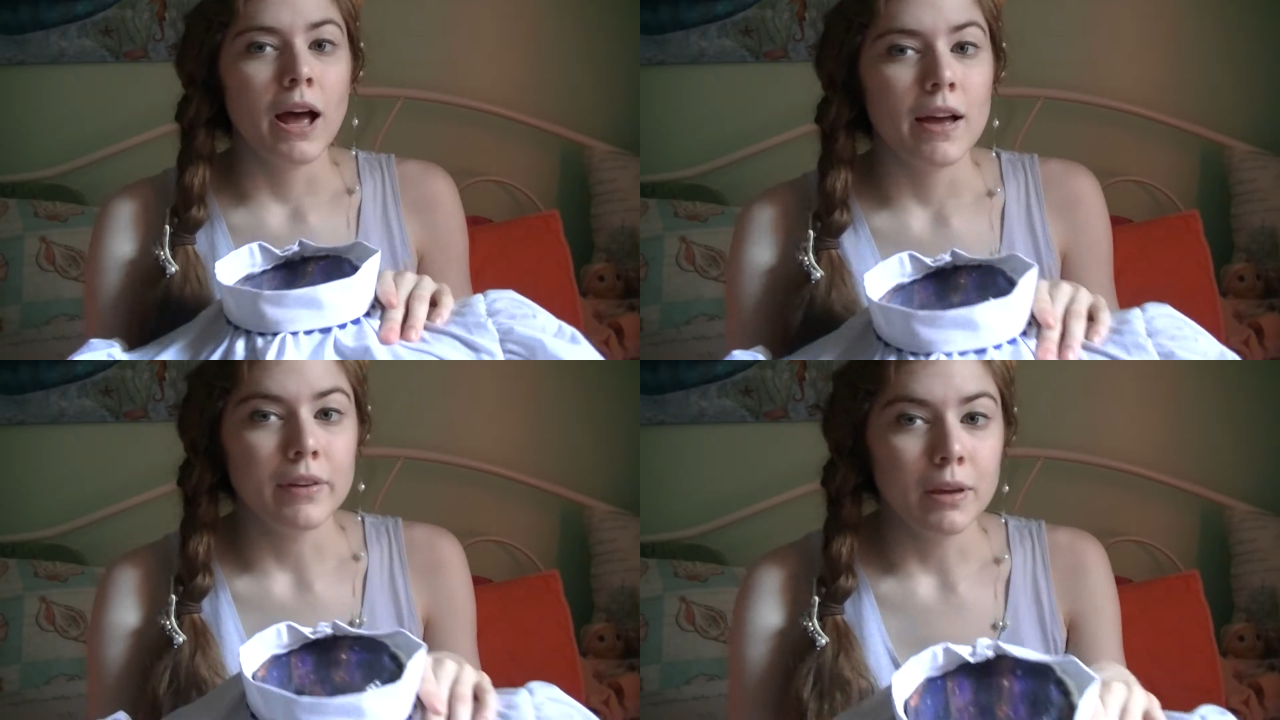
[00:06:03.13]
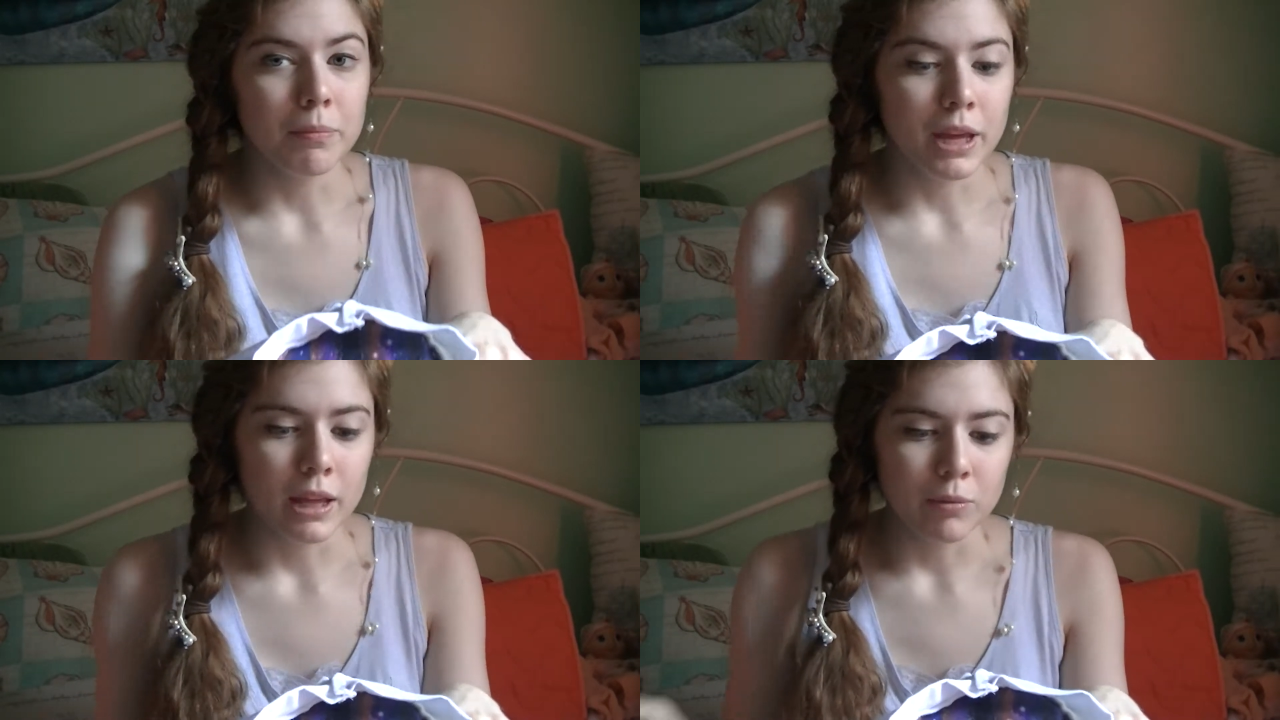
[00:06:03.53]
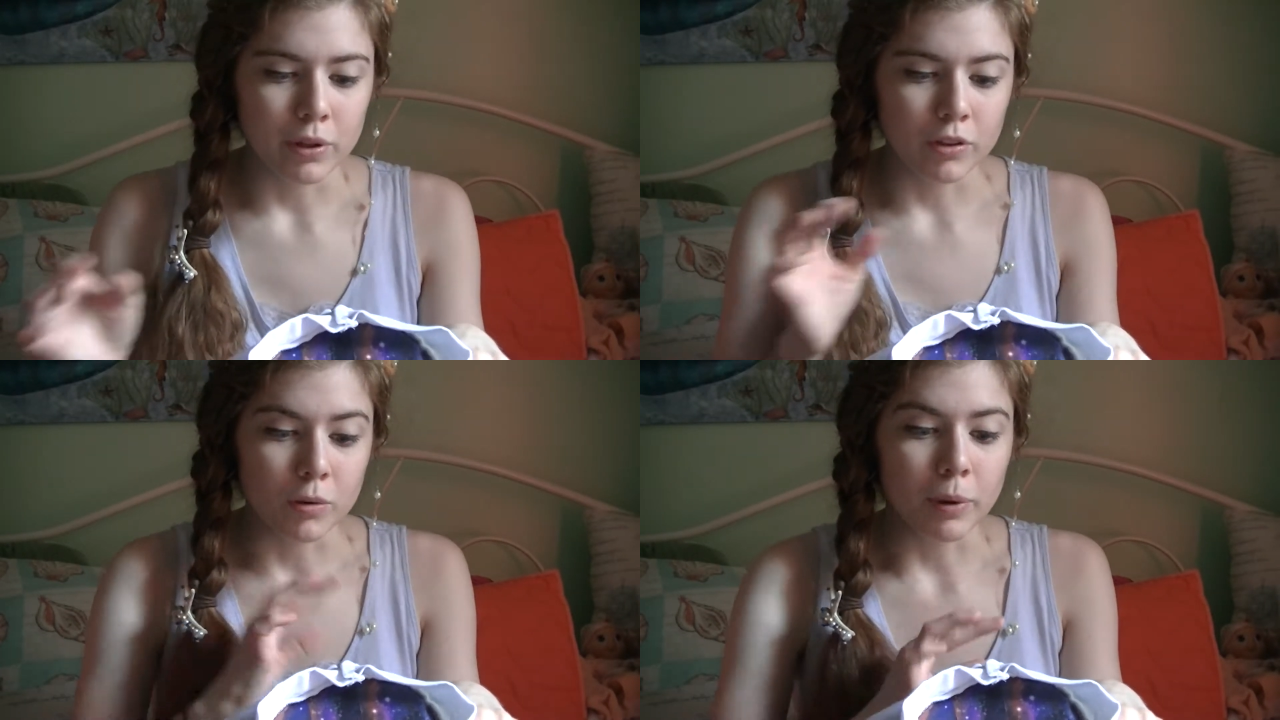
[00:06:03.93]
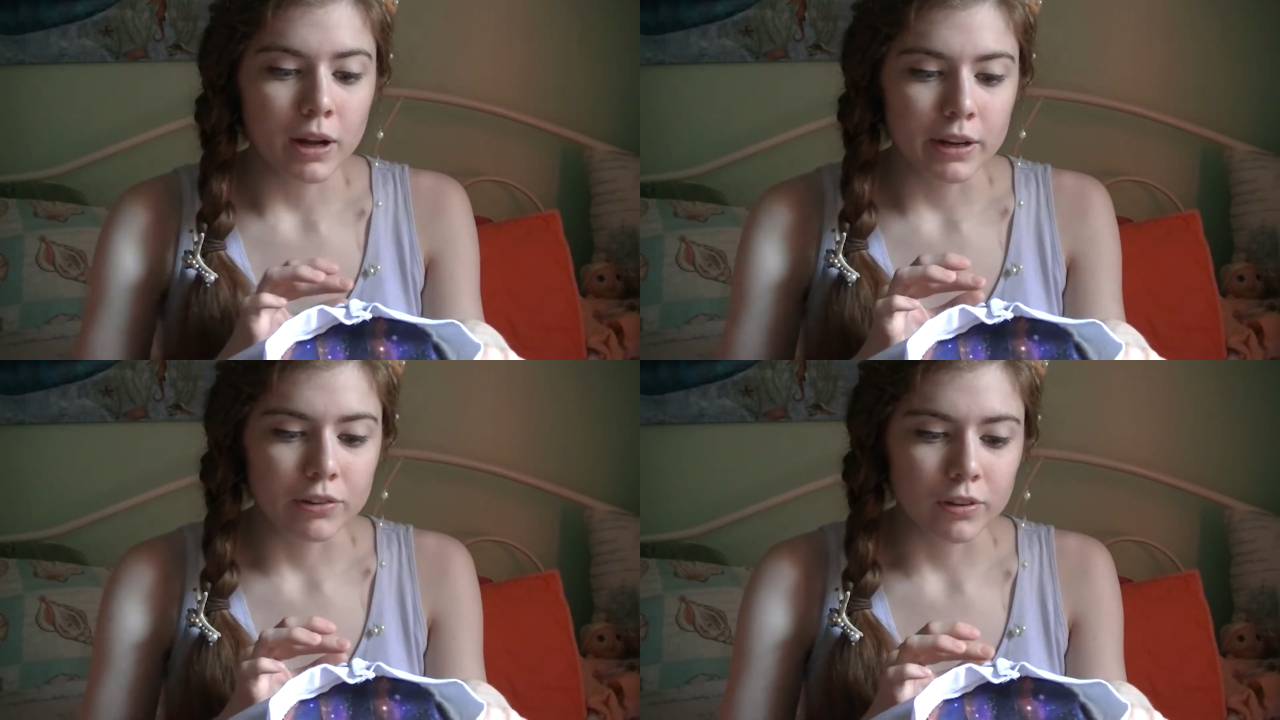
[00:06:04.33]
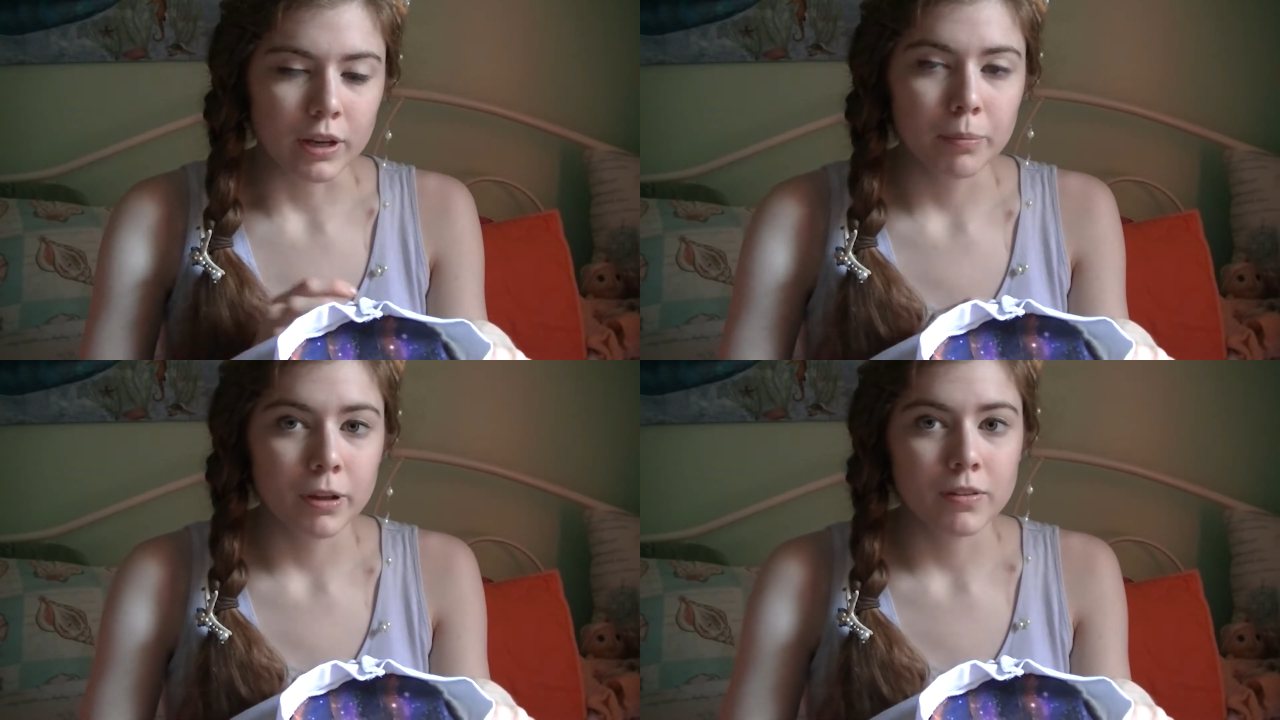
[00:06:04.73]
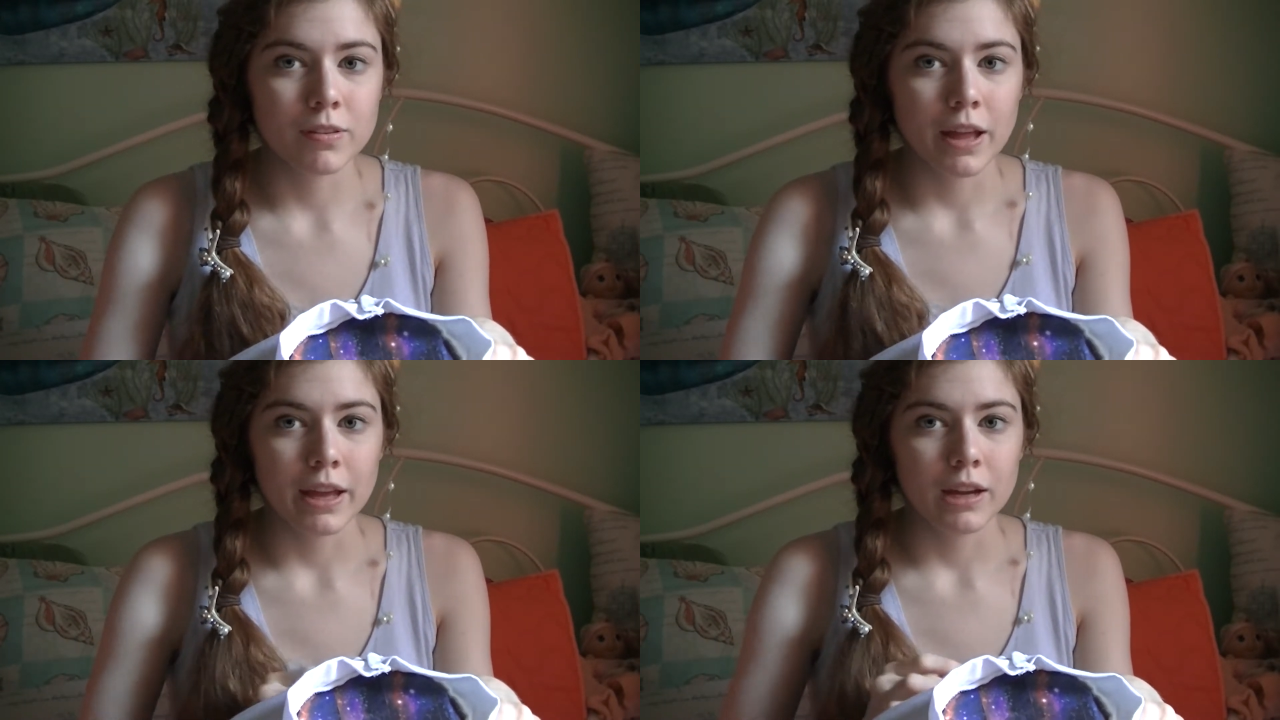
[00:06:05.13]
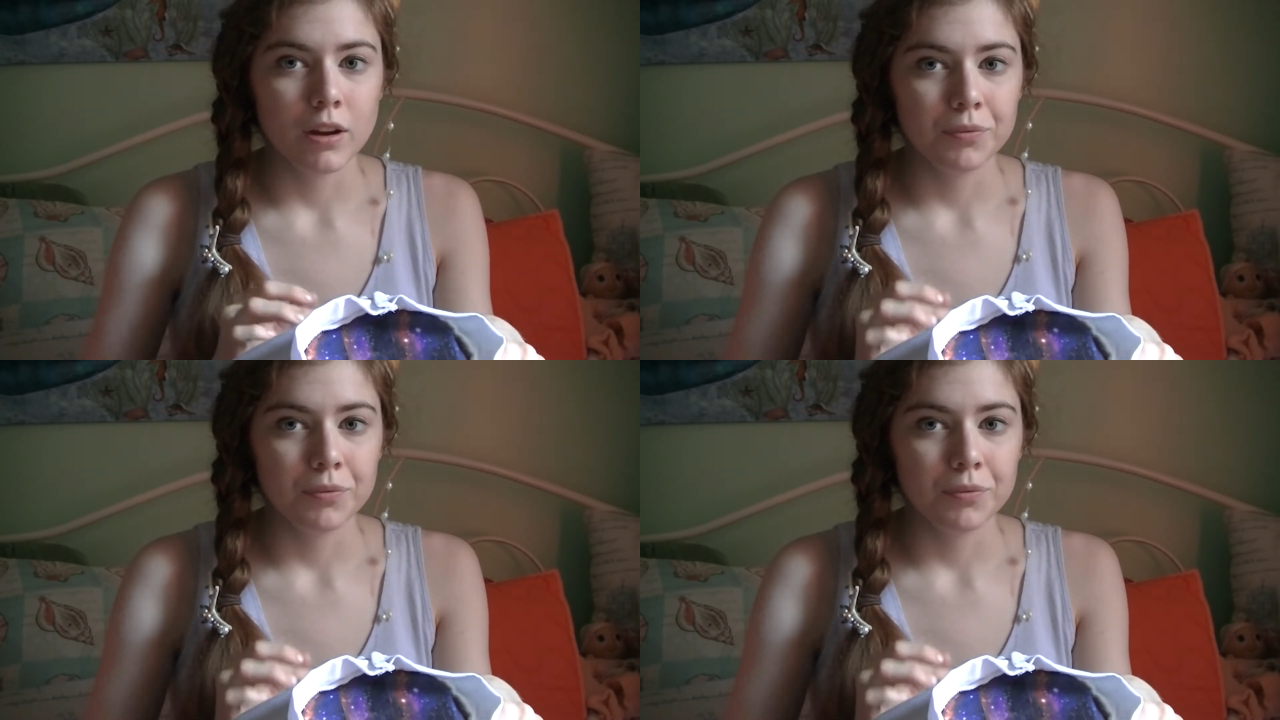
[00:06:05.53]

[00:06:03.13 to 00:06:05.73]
having it made with your body shape is that